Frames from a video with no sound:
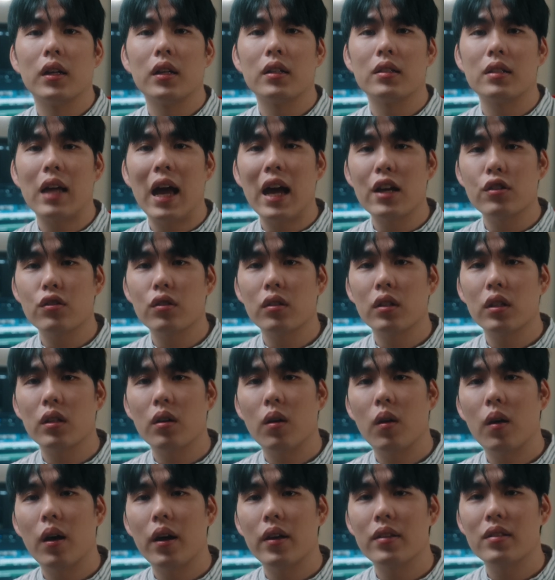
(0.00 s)
it's actually
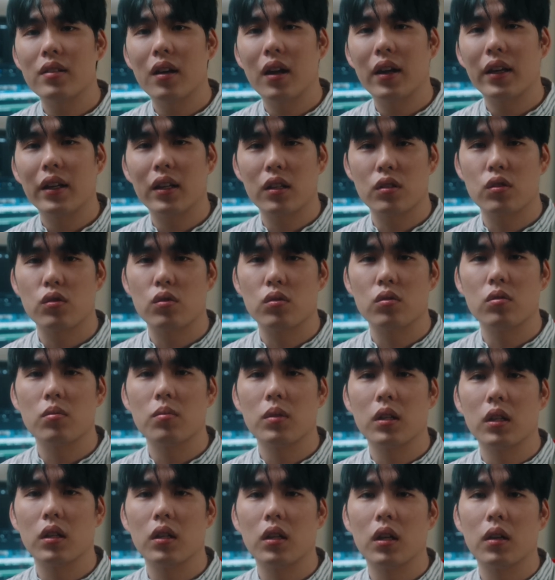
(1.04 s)
quite time
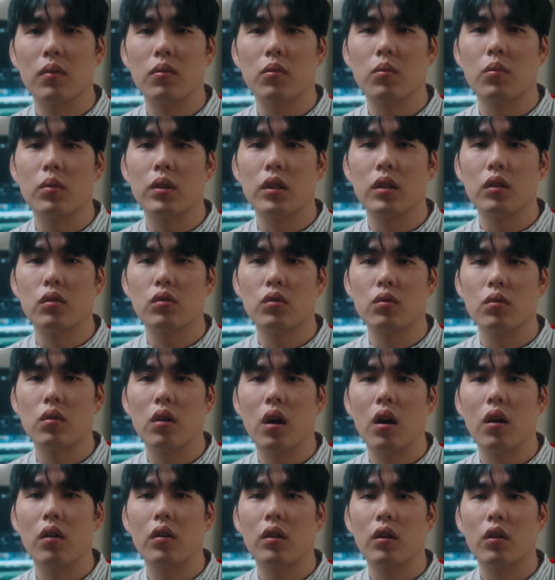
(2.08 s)
consuming if we do
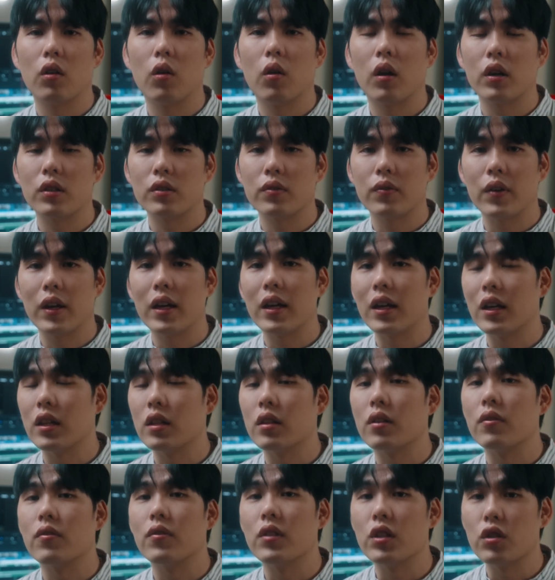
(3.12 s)
our crossfade
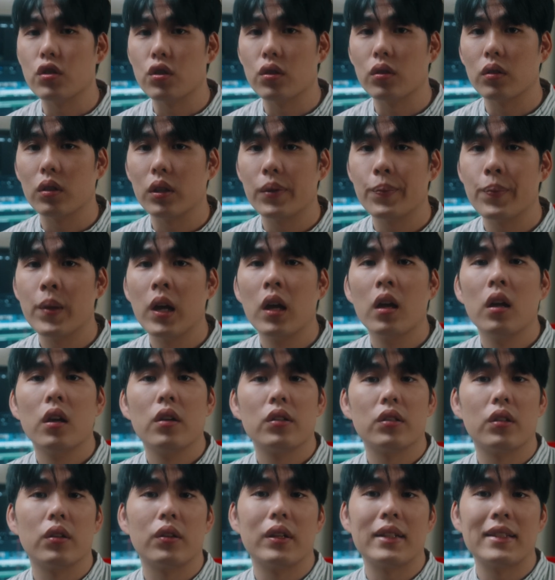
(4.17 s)
individually.
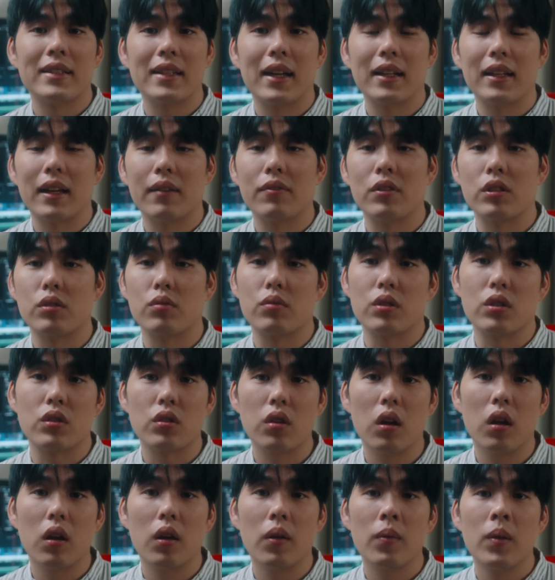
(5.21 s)
So inside Davinci
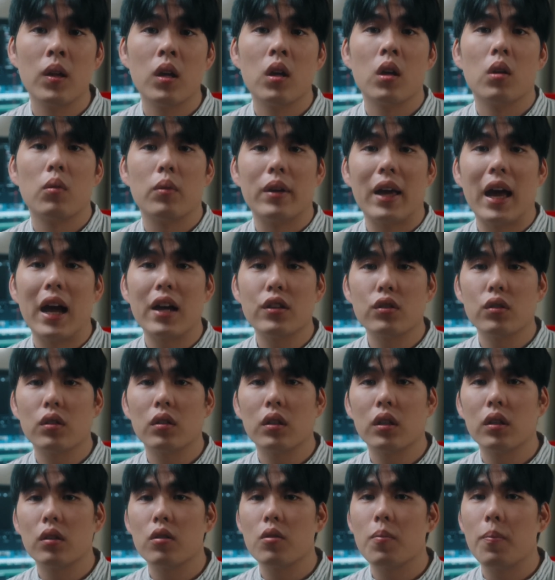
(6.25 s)
Resolve, we
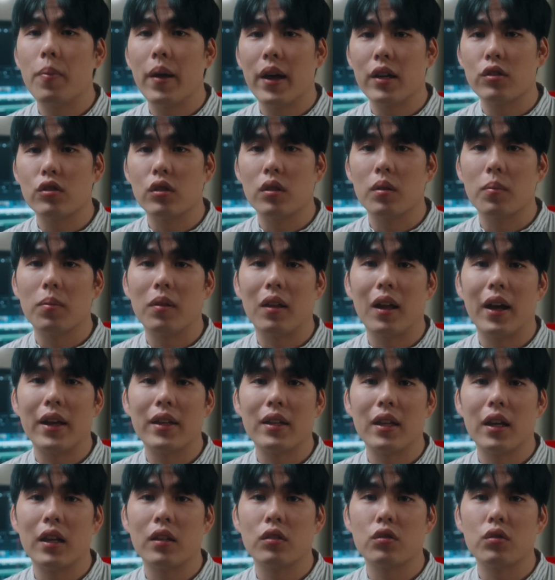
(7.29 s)
actually could batch apply
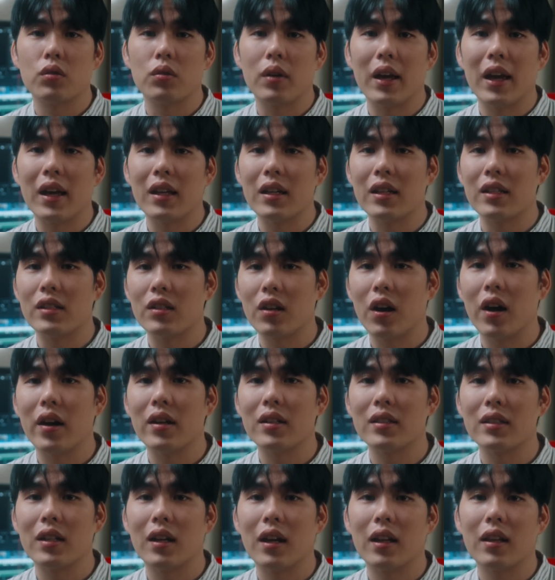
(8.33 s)
them to an
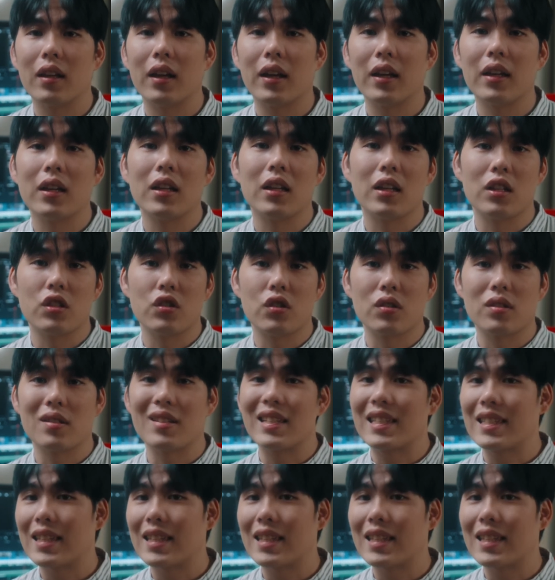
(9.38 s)
entire timeline in just a